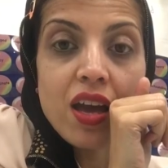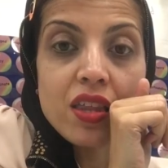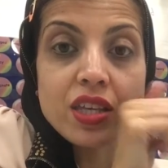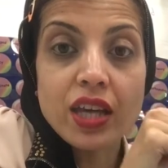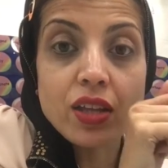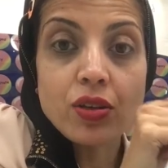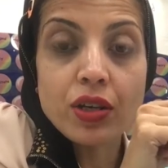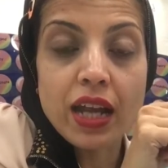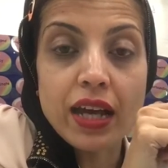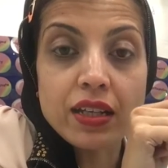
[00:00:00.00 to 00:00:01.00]
the yellow
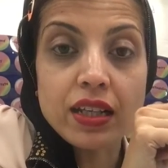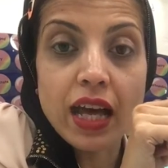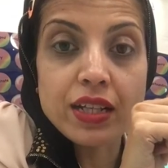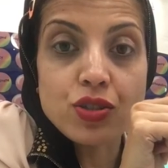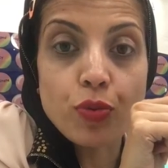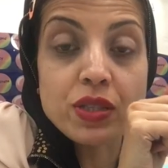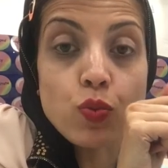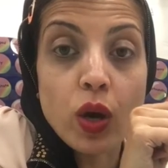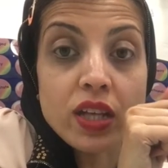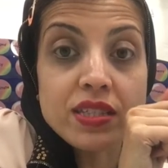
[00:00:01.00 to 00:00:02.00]
kaleidoscope is
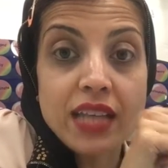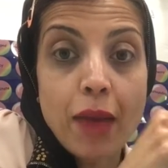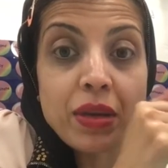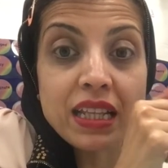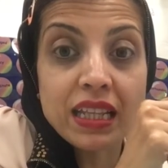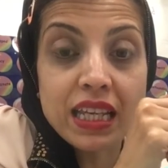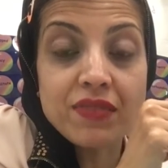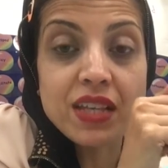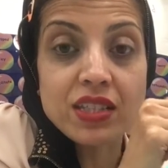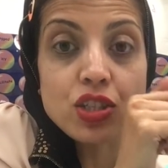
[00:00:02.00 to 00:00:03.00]
what Sammy
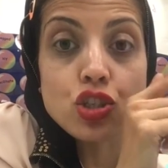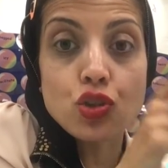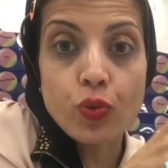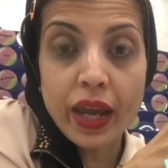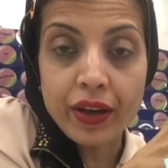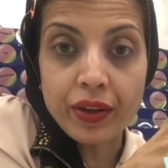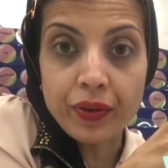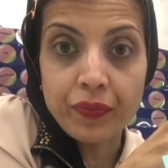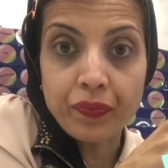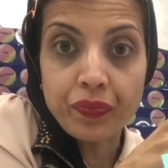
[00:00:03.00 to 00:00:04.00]
leaves as a trail,
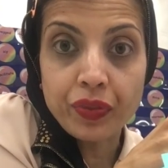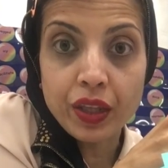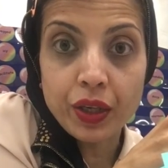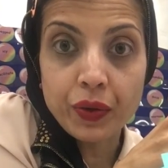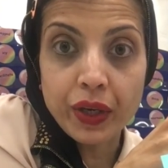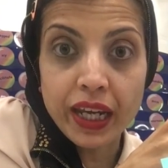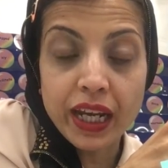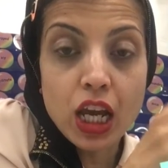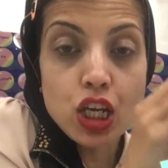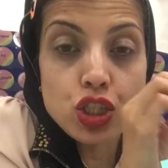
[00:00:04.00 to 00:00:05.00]
right?
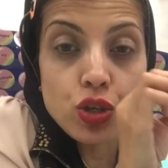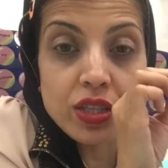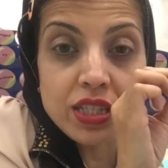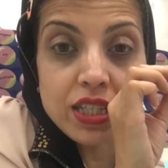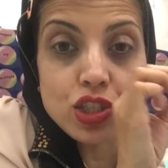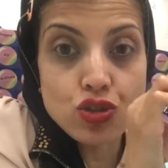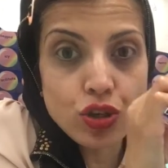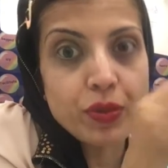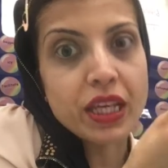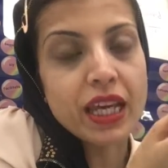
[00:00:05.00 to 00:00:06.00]
So this is
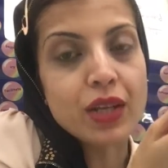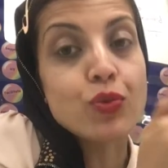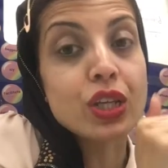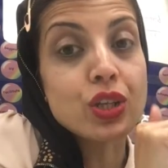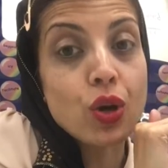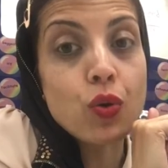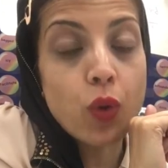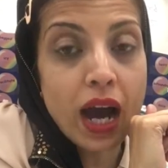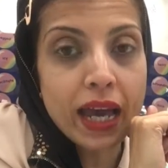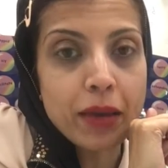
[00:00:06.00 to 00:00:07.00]
extremely key, and we know
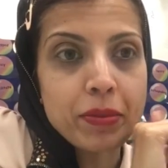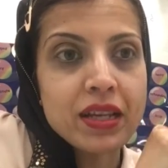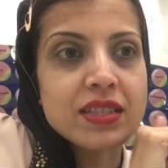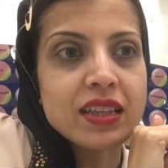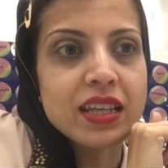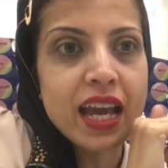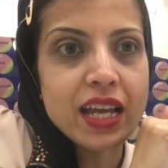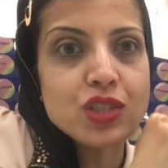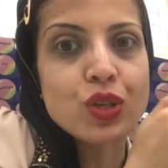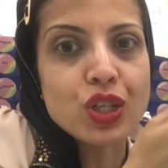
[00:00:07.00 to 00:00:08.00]
why, because at the
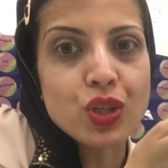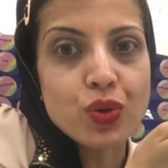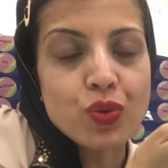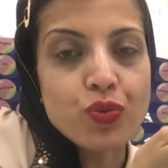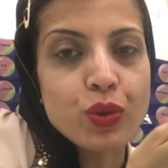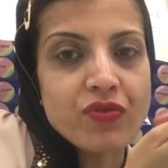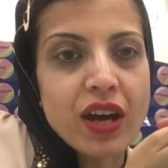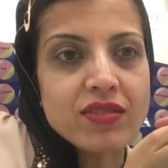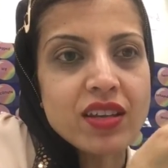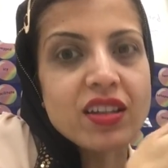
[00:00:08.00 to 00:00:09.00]
end we
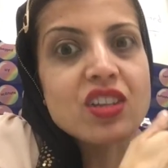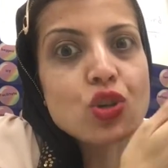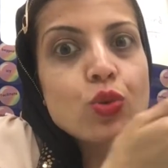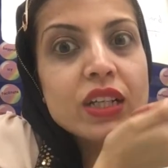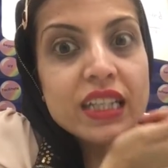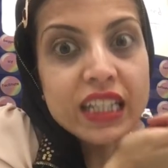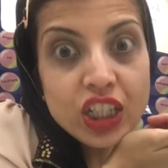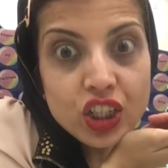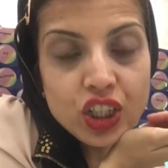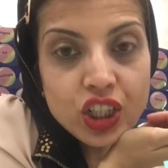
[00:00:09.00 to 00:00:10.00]
found out that Joan
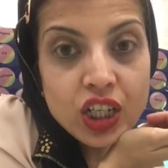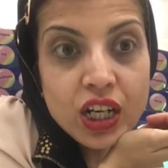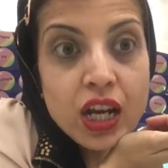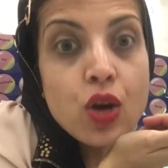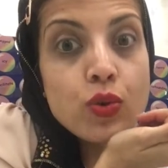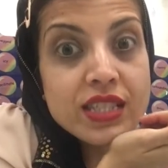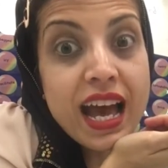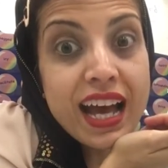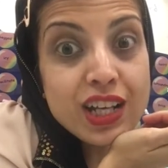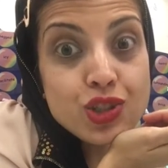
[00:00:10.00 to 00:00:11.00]
Clinker
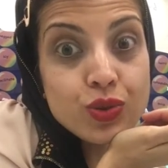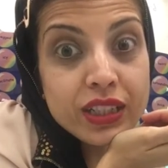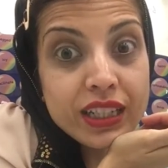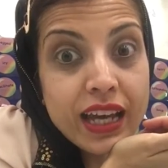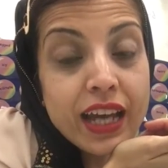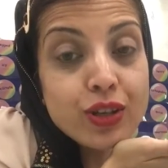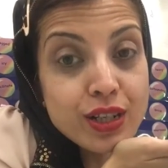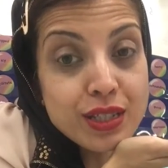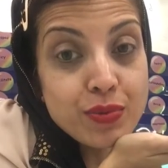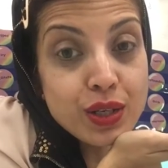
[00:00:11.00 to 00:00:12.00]
and her
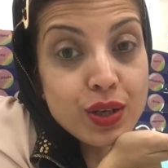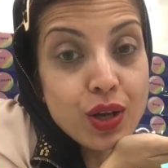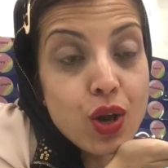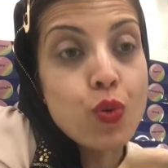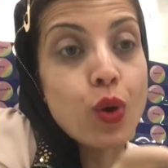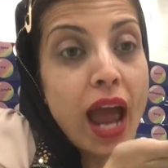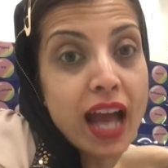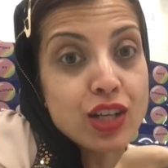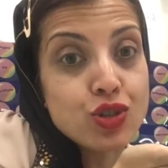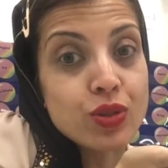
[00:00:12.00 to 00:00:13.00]
husband were
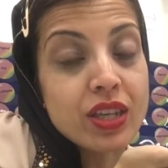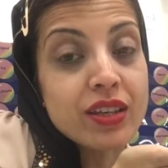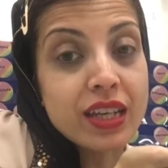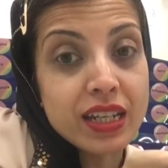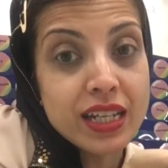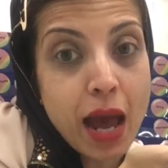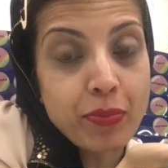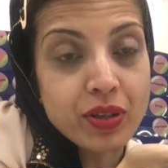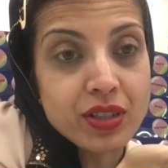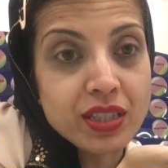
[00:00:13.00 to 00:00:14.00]
actually the
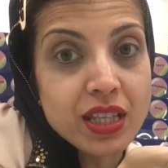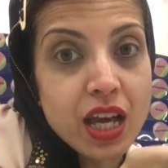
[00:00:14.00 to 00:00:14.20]
kidnappers.